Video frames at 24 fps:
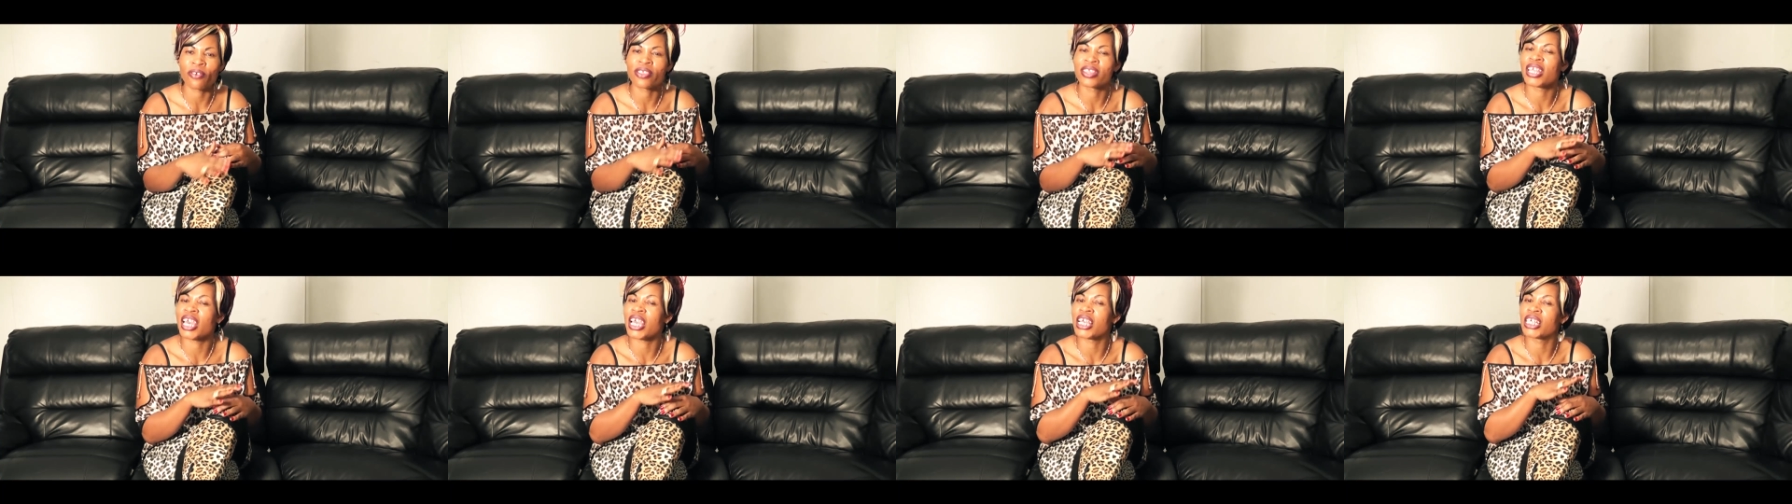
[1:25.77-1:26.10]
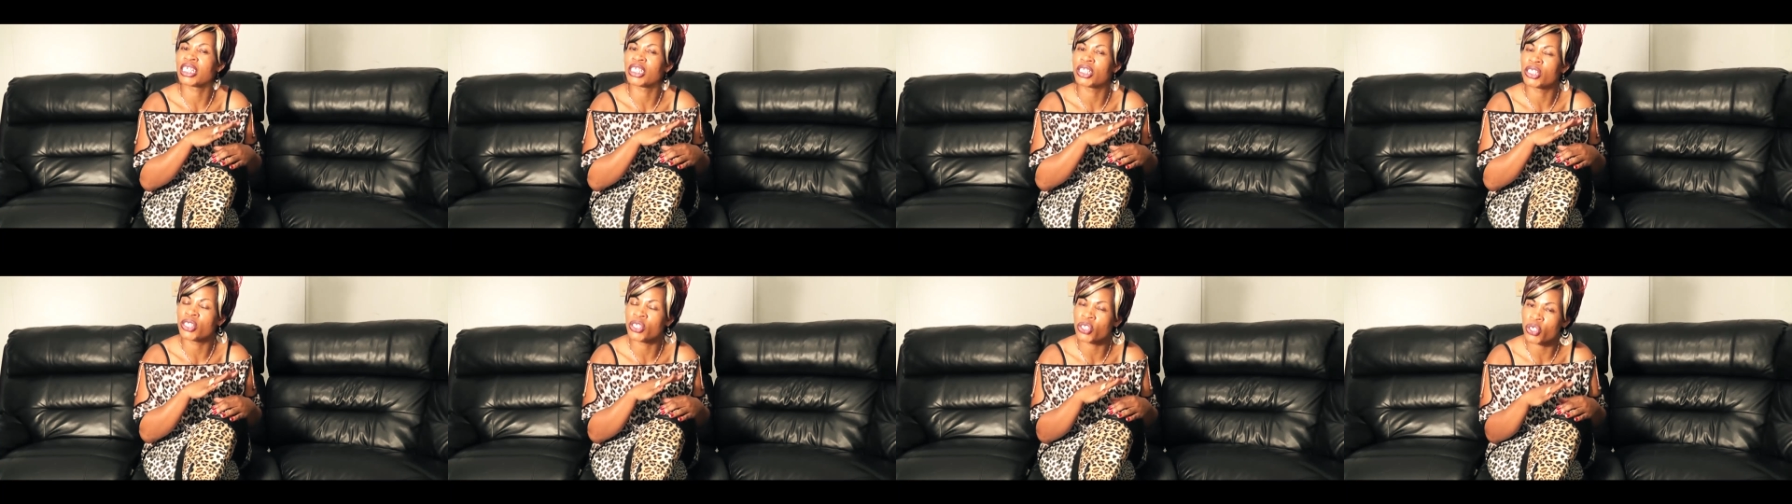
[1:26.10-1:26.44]

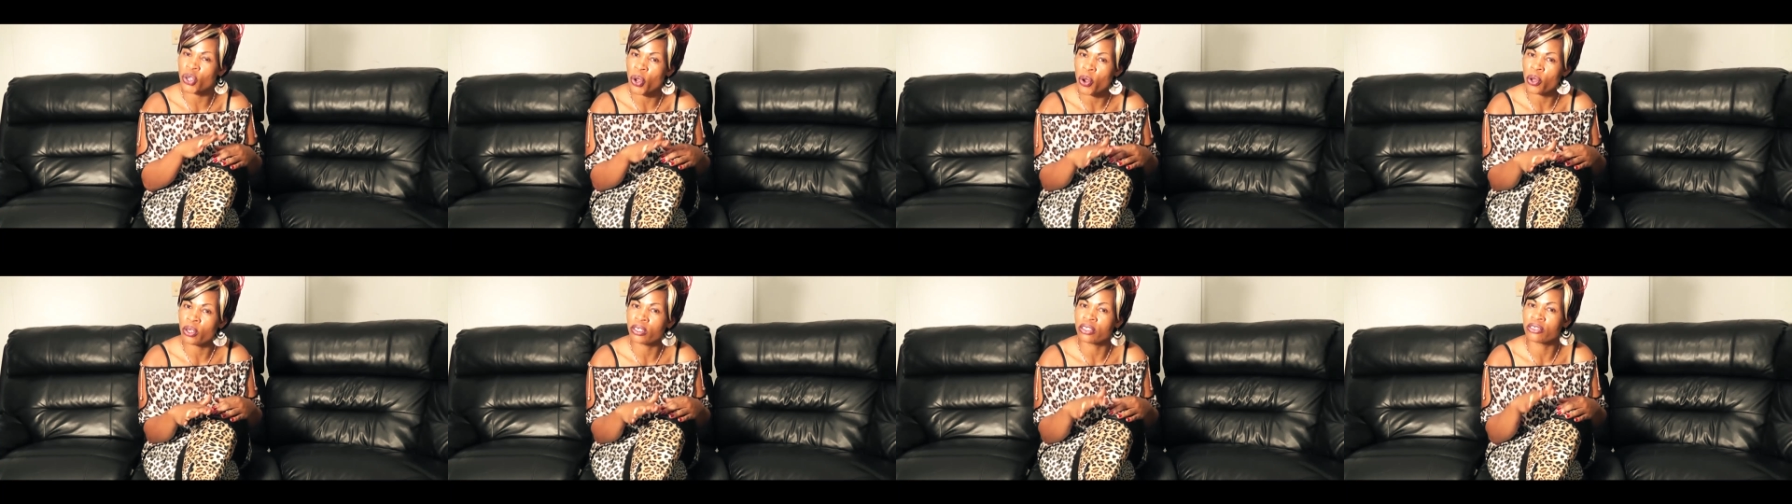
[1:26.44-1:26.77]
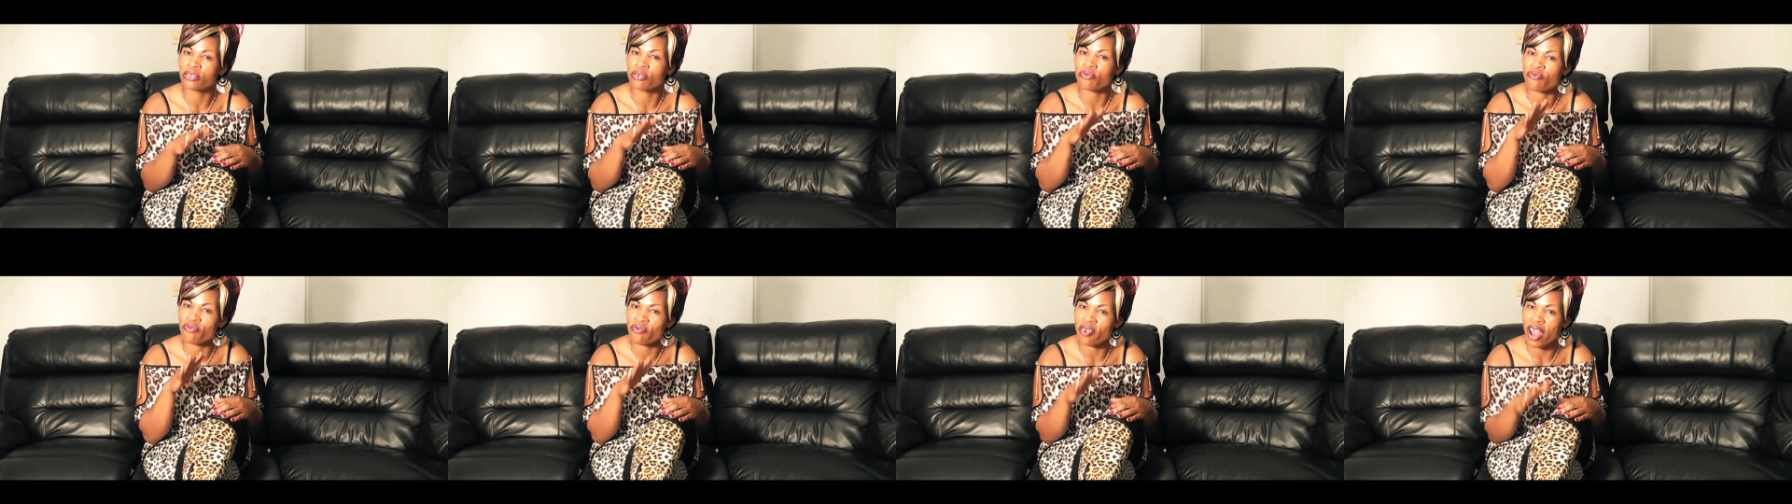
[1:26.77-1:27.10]
They don't
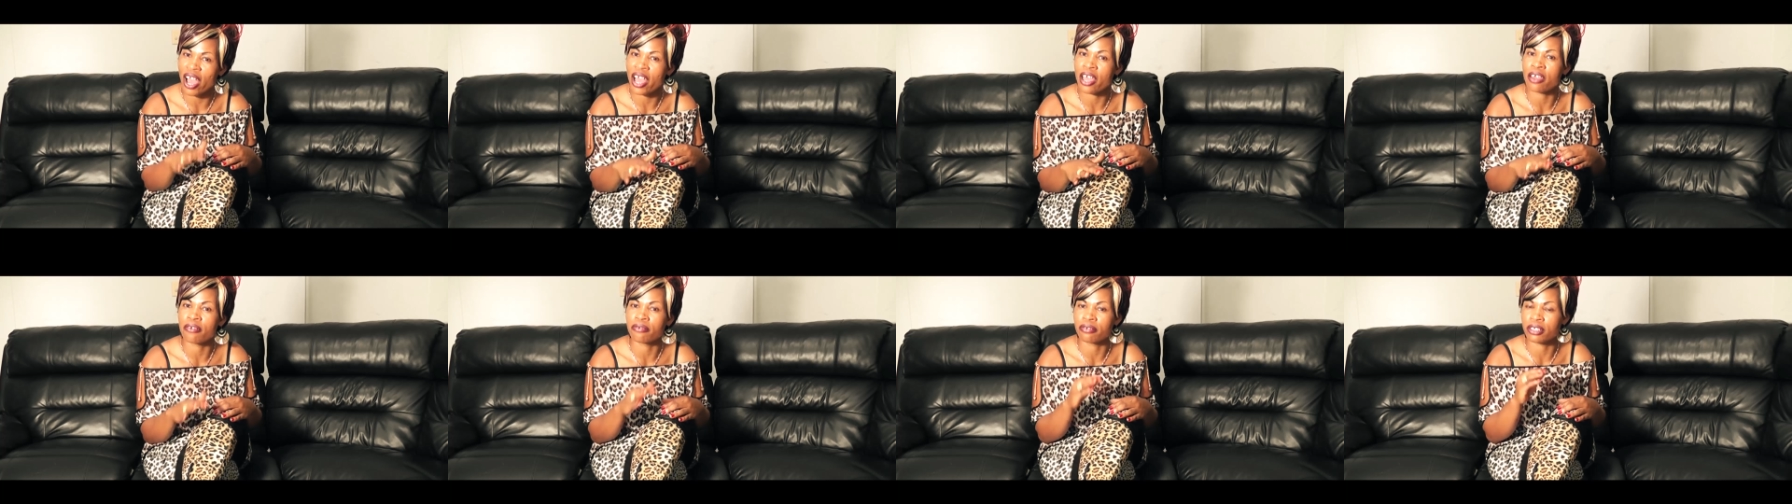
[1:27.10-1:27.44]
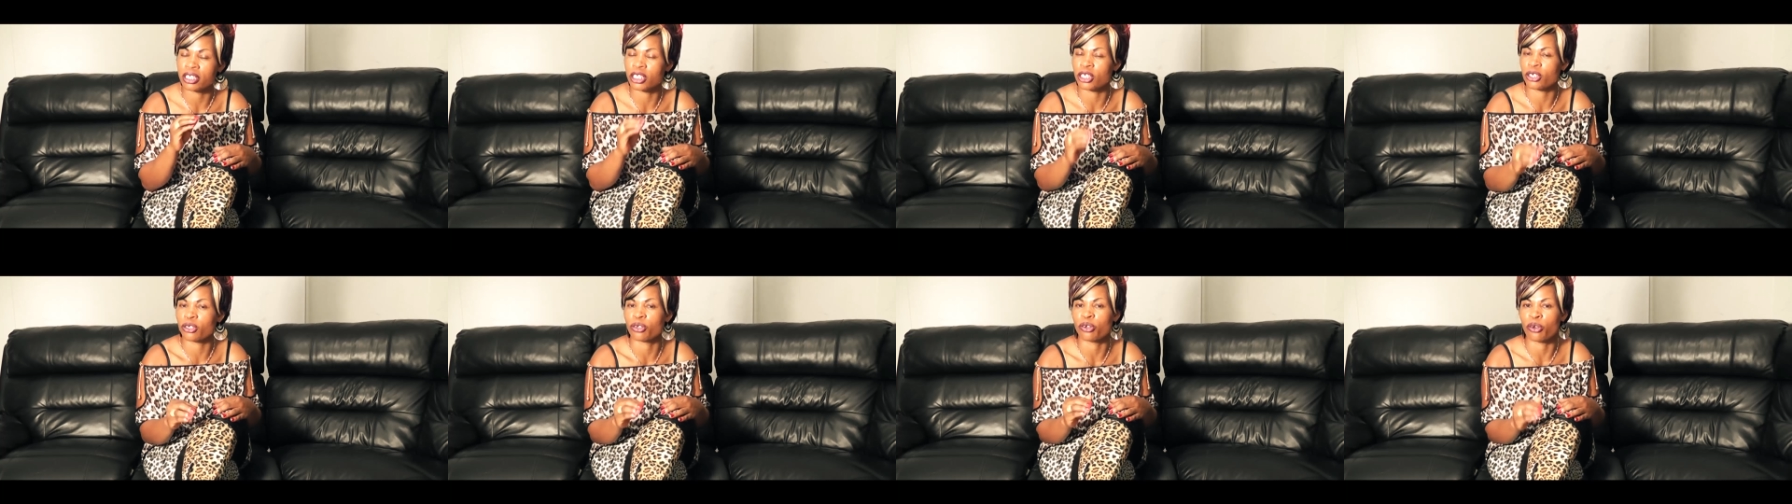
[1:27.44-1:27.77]

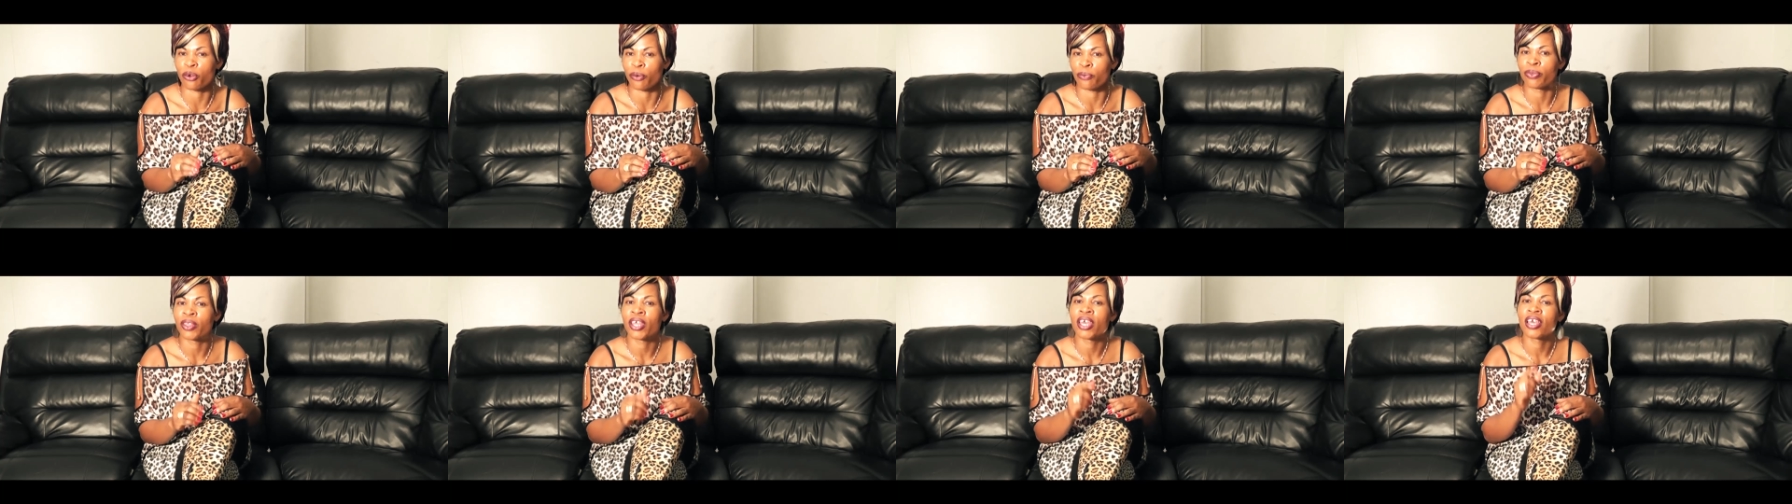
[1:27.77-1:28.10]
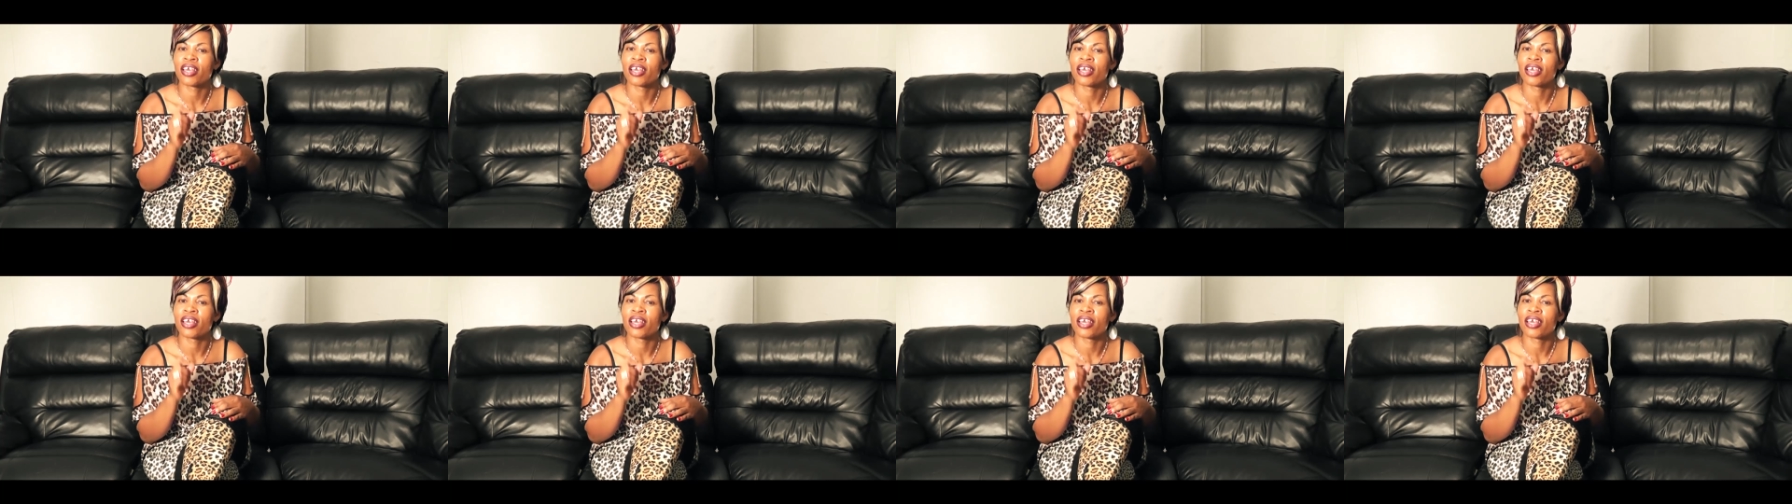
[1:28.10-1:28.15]
arrive to know